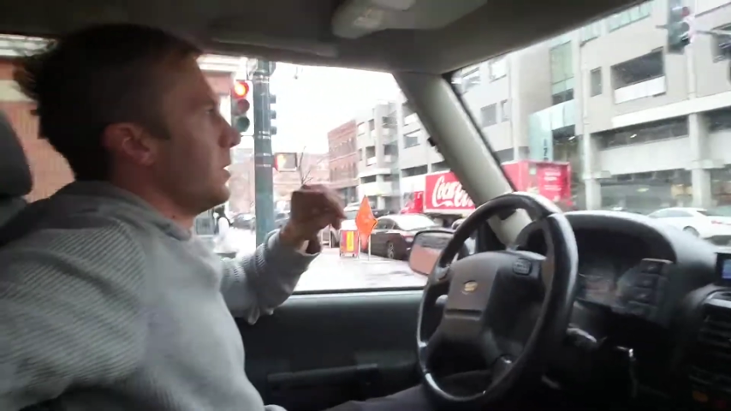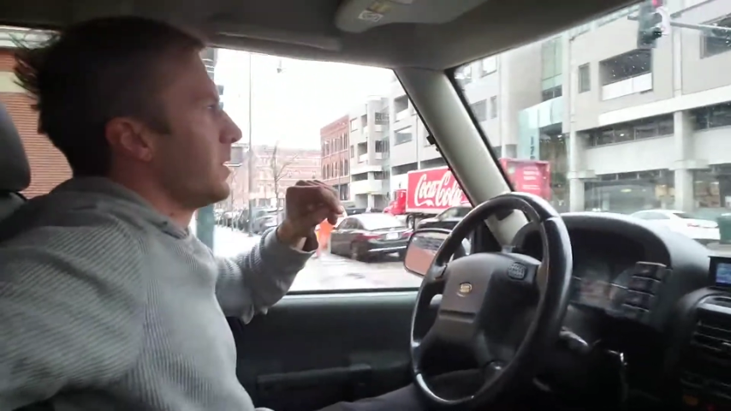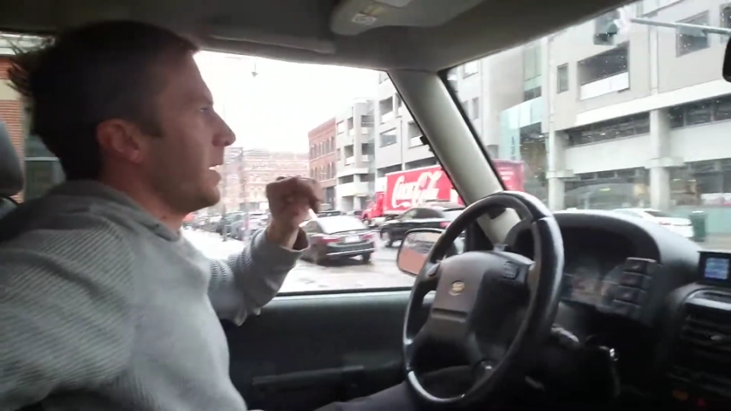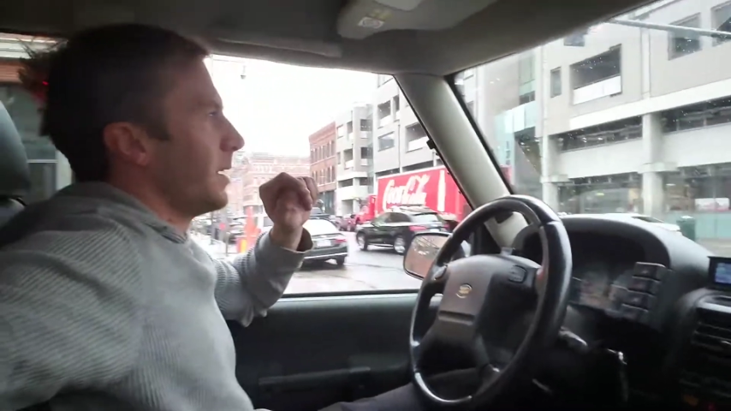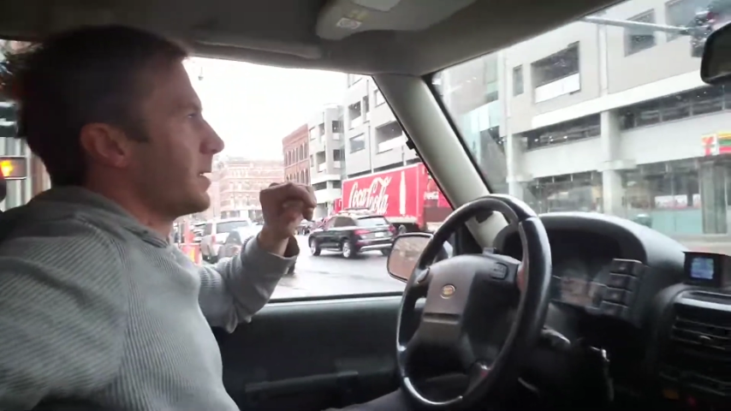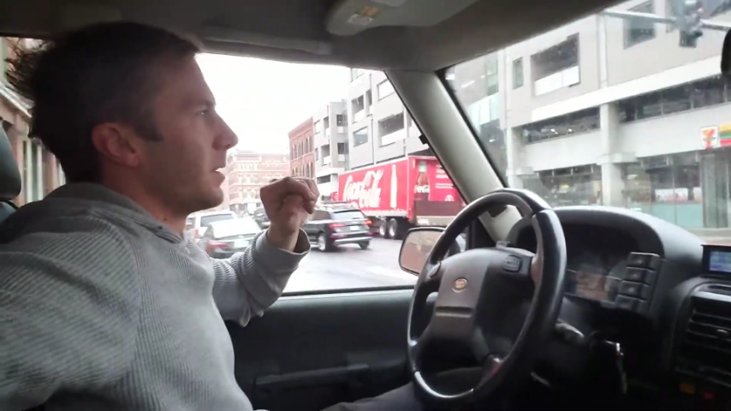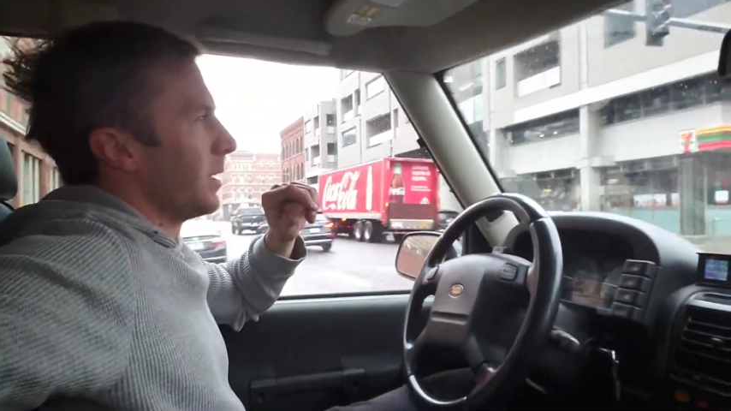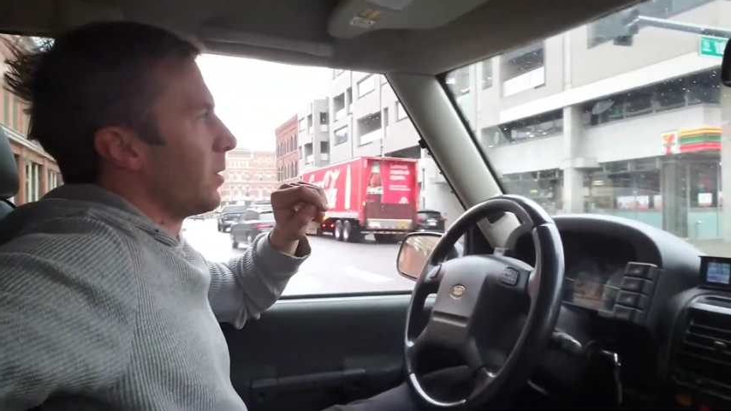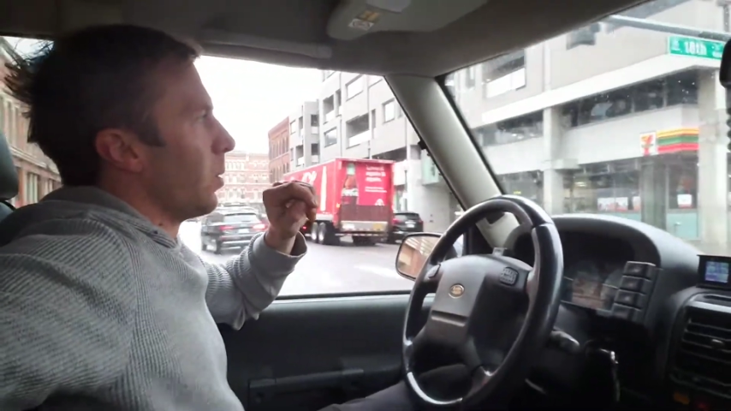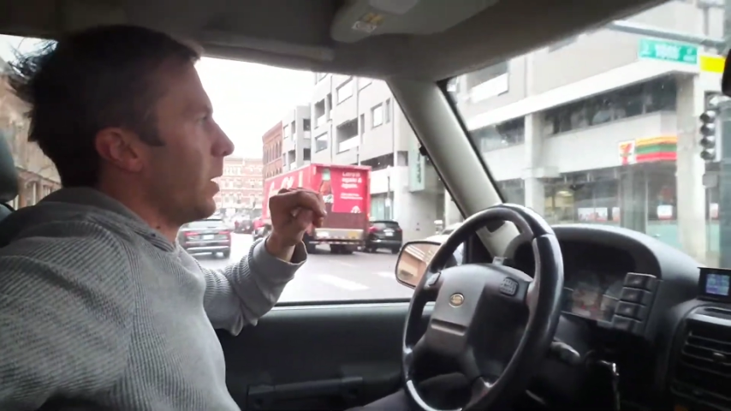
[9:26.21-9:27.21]
you say doesn't
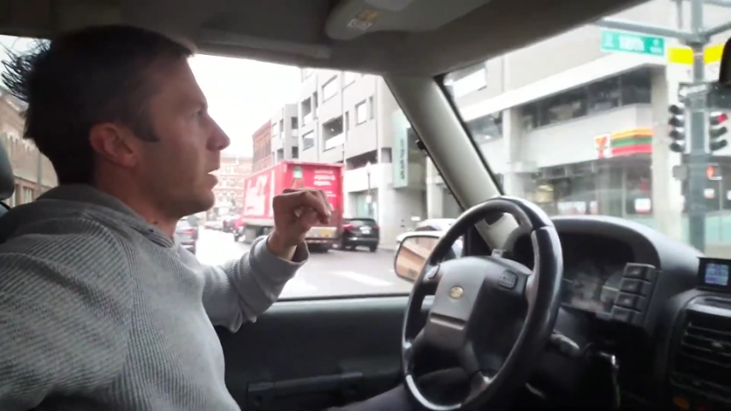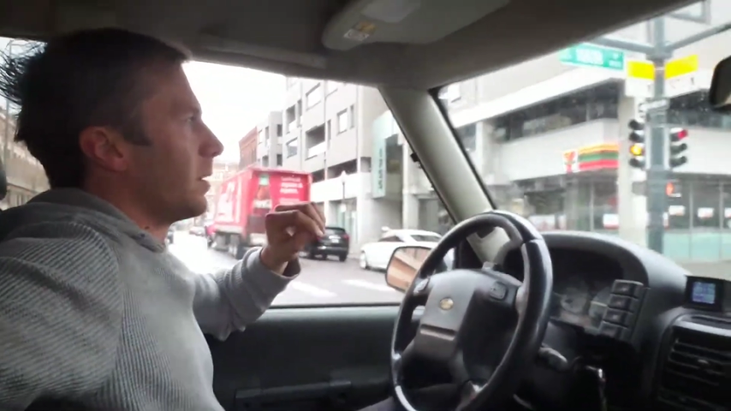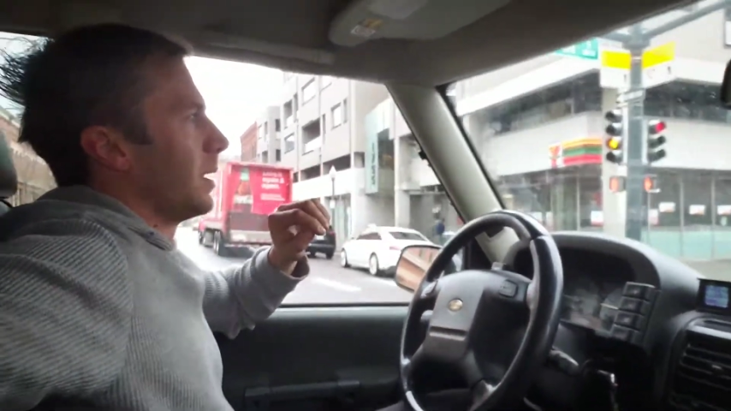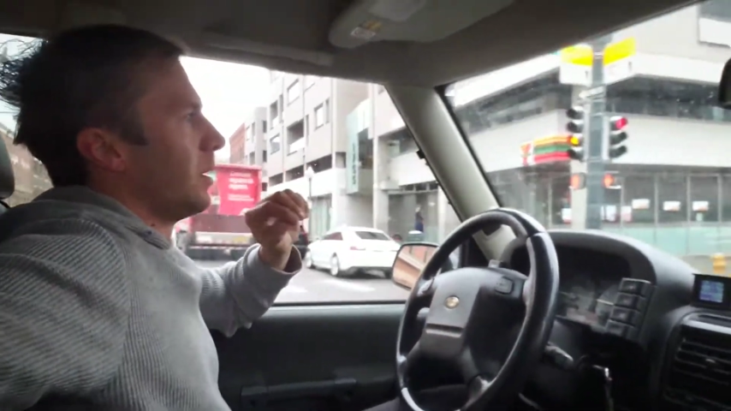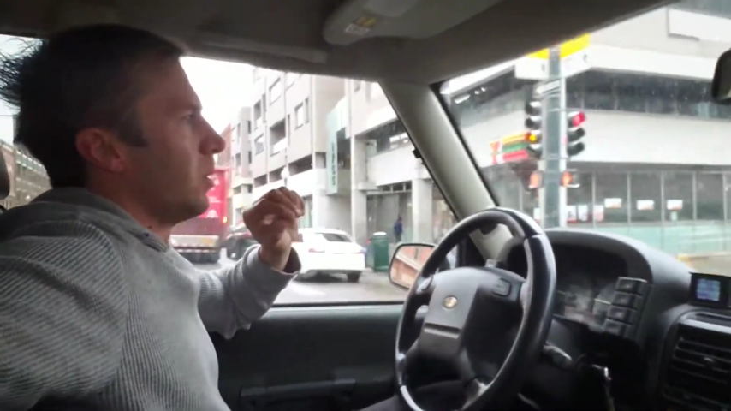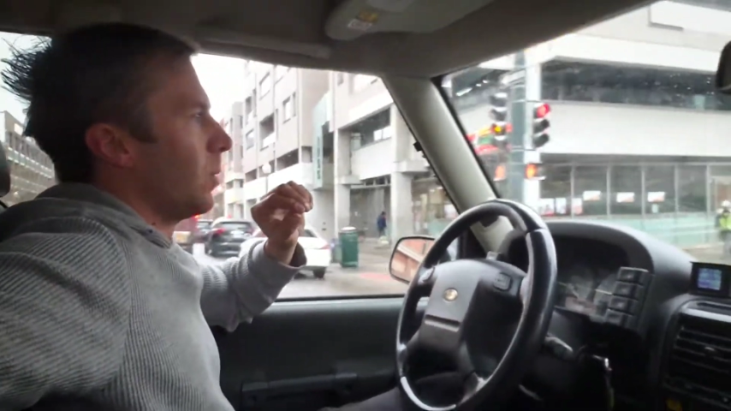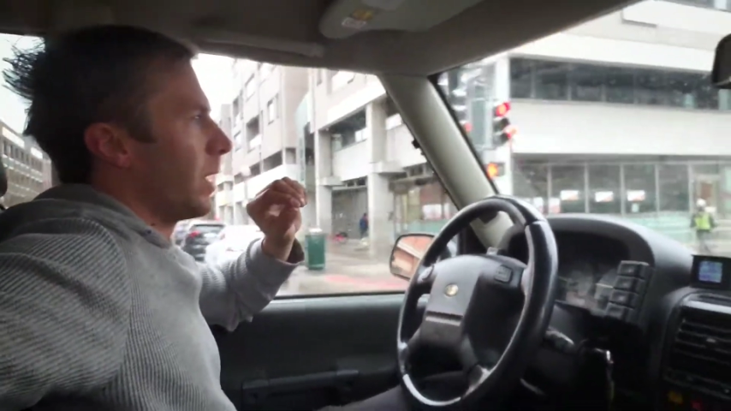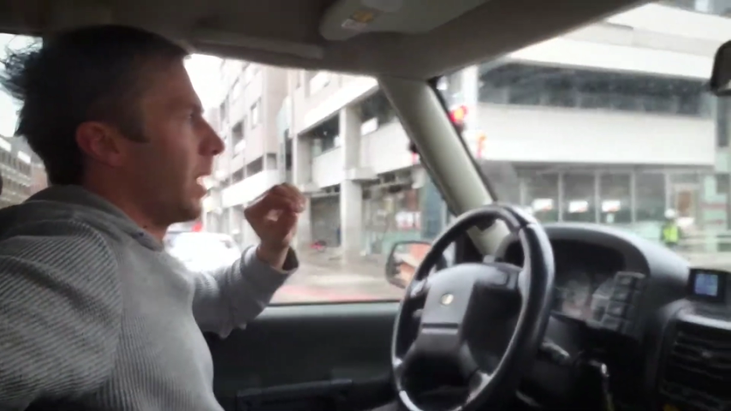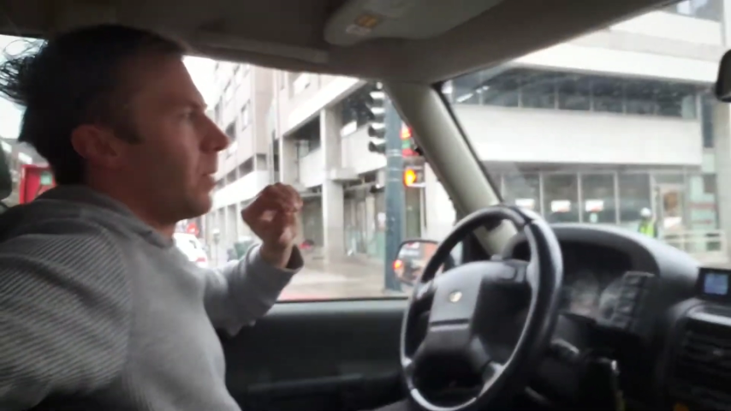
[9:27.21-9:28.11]
leak oil, then you know what?